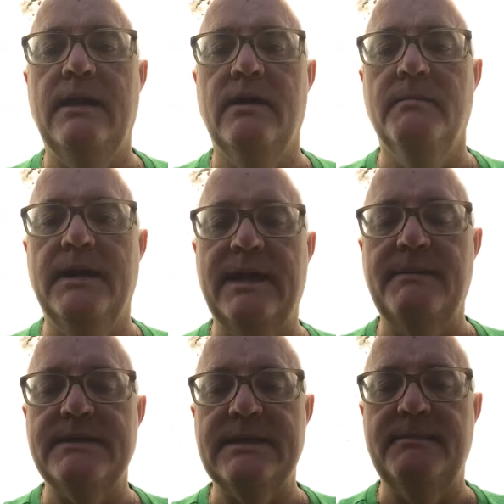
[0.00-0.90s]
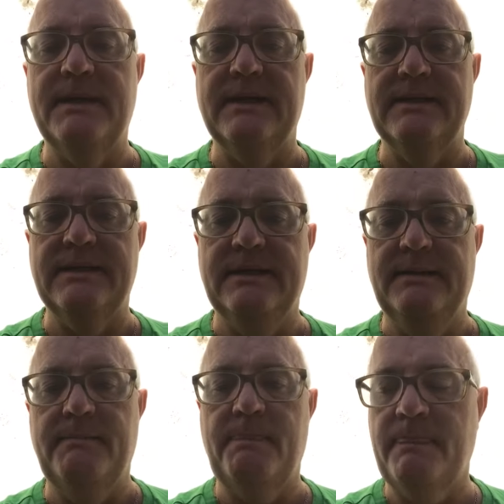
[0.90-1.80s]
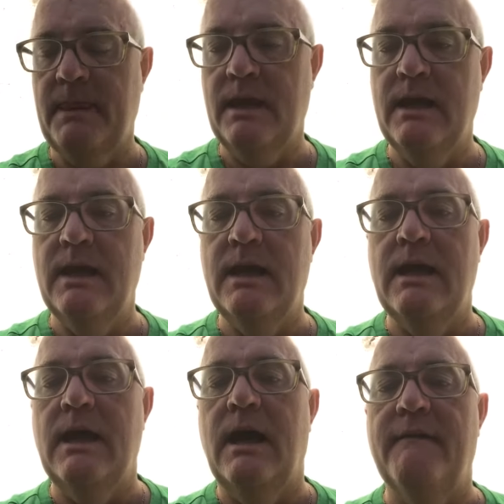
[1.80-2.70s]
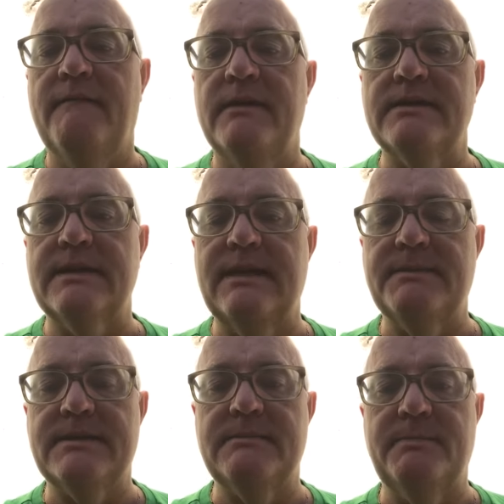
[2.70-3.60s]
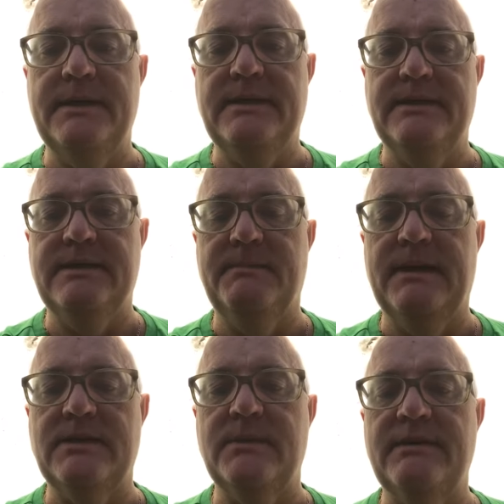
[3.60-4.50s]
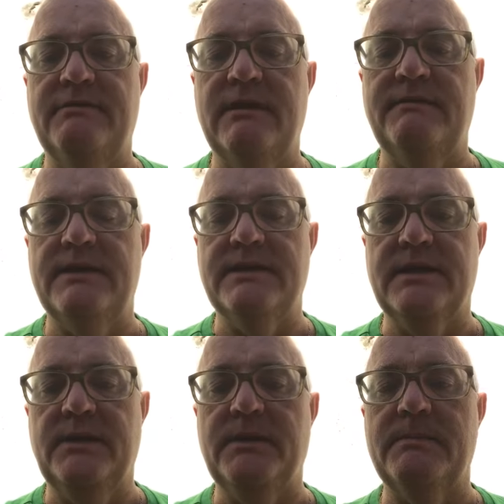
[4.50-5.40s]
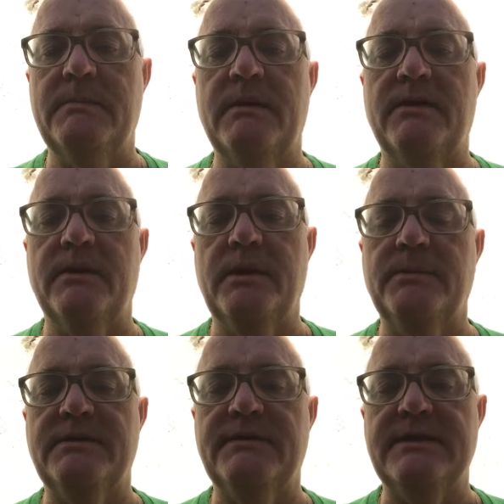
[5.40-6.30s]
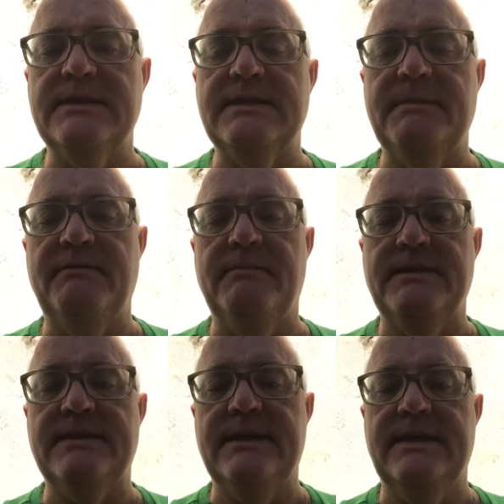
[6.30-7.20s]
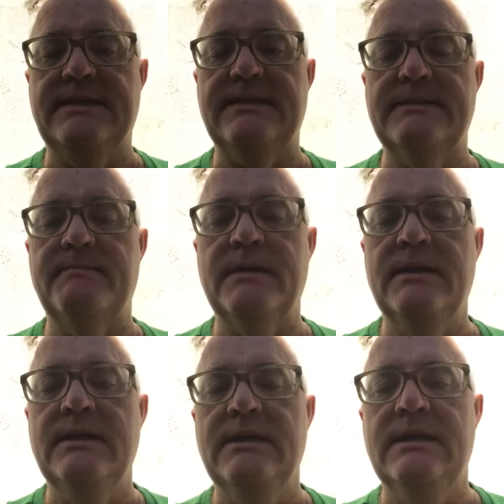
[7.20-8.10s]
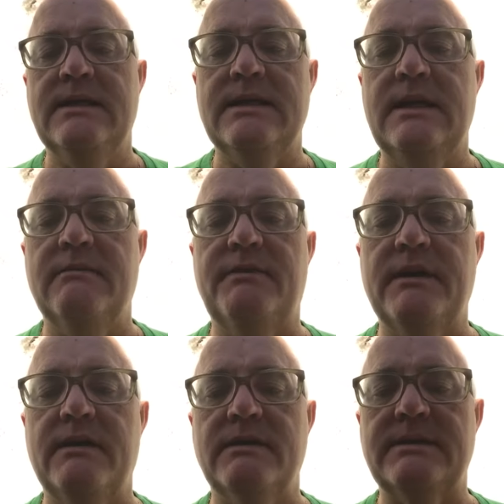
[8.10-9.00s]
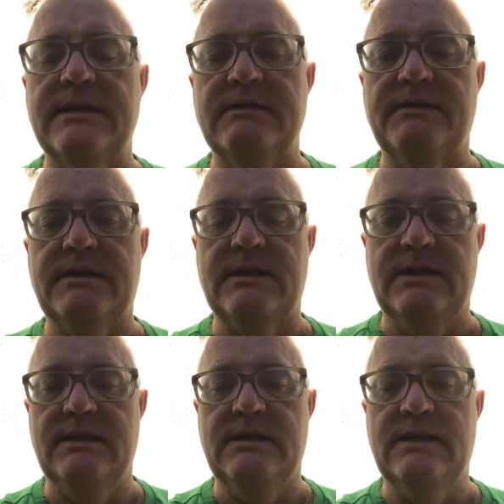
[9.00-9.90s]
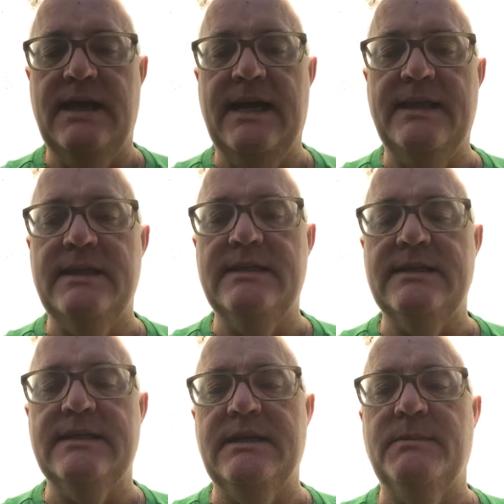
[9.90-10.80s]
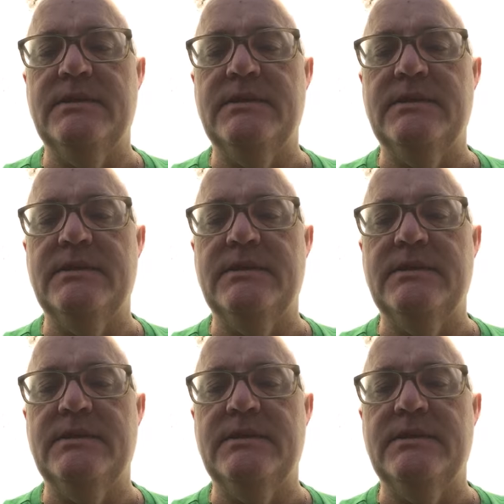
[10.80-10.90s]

Hello, my name is Ian McIntyre. I first came to St. Peter's about 25 years ago with my mother, who was visiting me from the States. She loved the architecture of the church and the liturgy,